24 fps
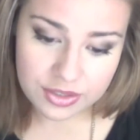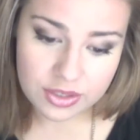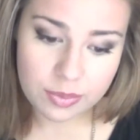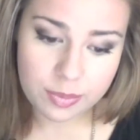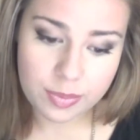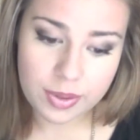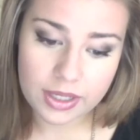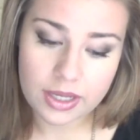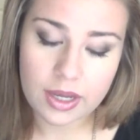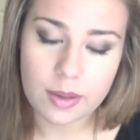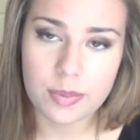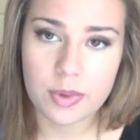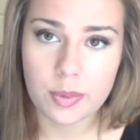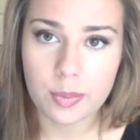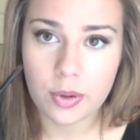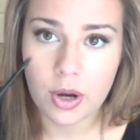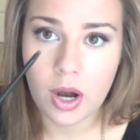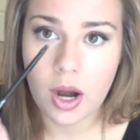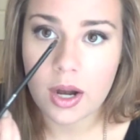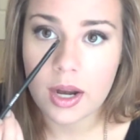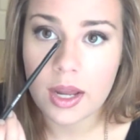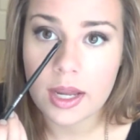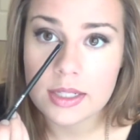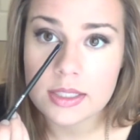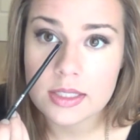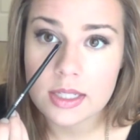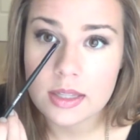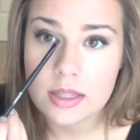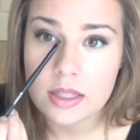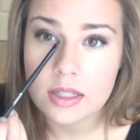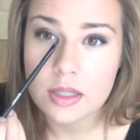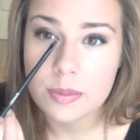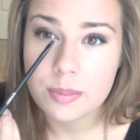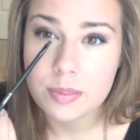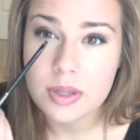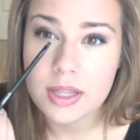pick up the product and
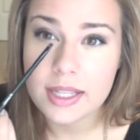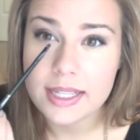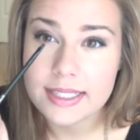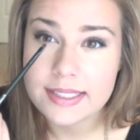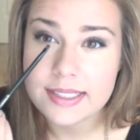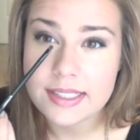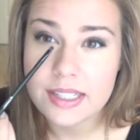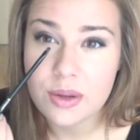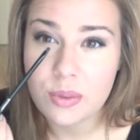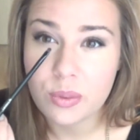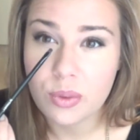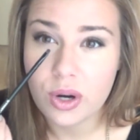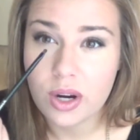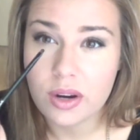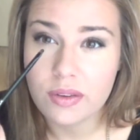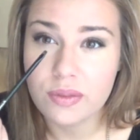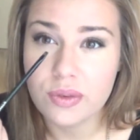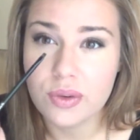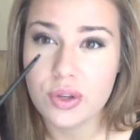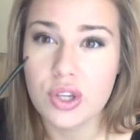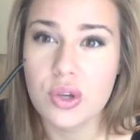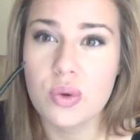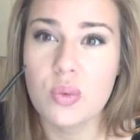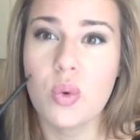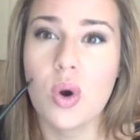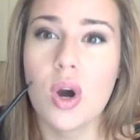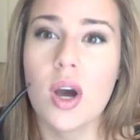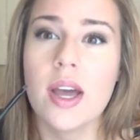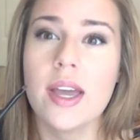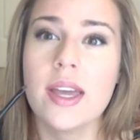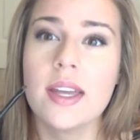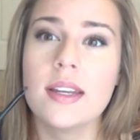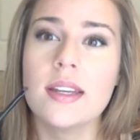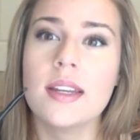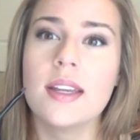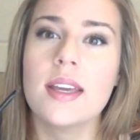then to place it wherever you
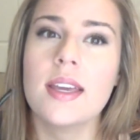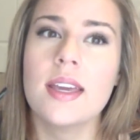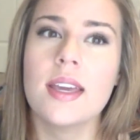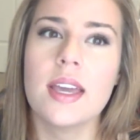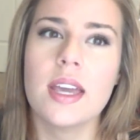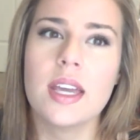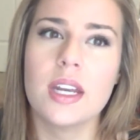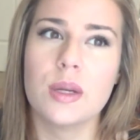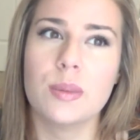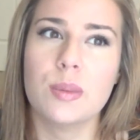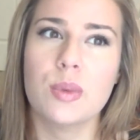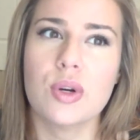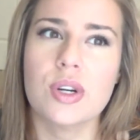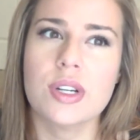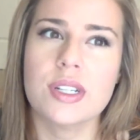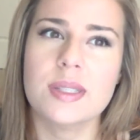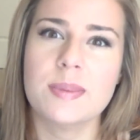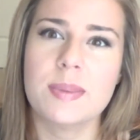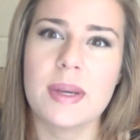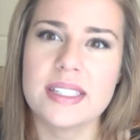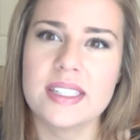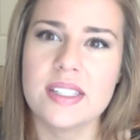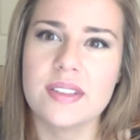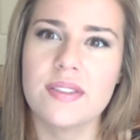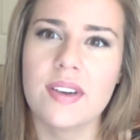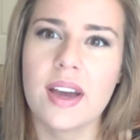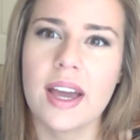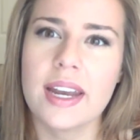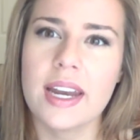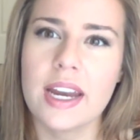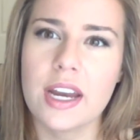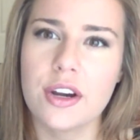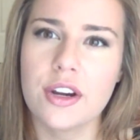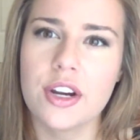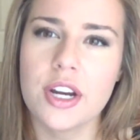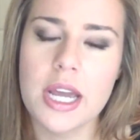want in a more
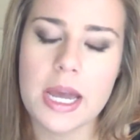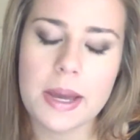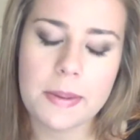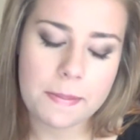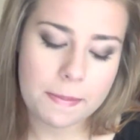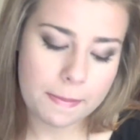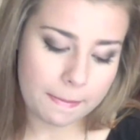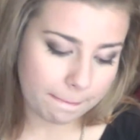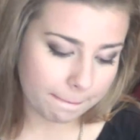specified area.